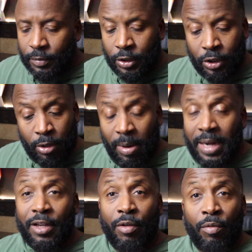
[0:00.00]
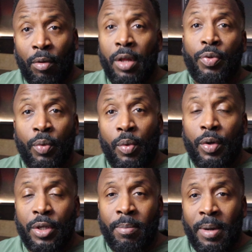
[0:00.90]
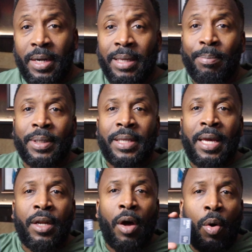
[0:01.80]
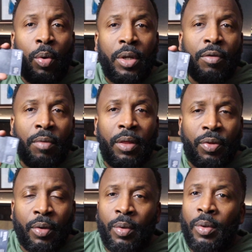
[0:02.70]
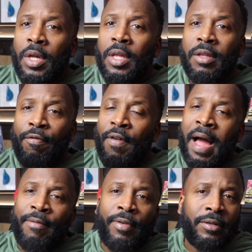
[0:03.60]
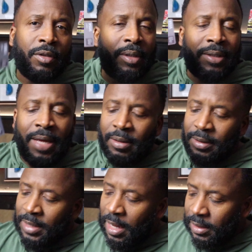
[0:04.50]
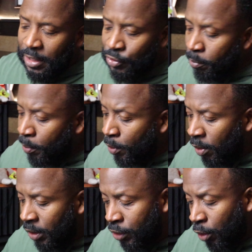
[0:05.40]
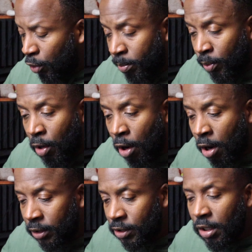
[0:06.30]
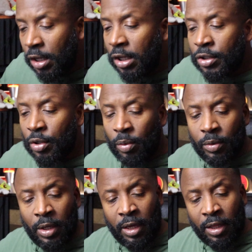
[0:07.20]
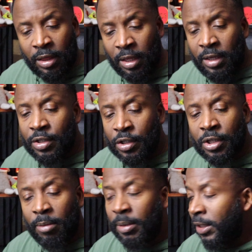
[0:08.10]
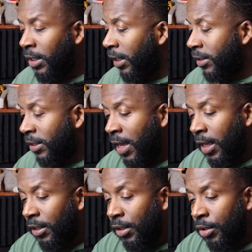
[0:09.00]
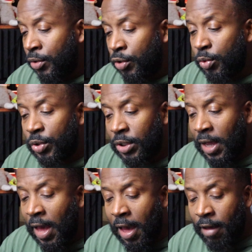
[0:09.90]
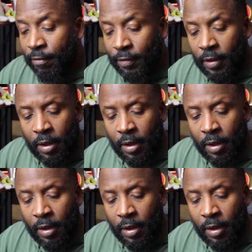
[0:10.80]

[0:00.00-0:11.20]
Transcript: somebody could run through all your money, but they could only run through the $500 or $1,000 that you put on these loadable cards. So these are some of the things that you should have.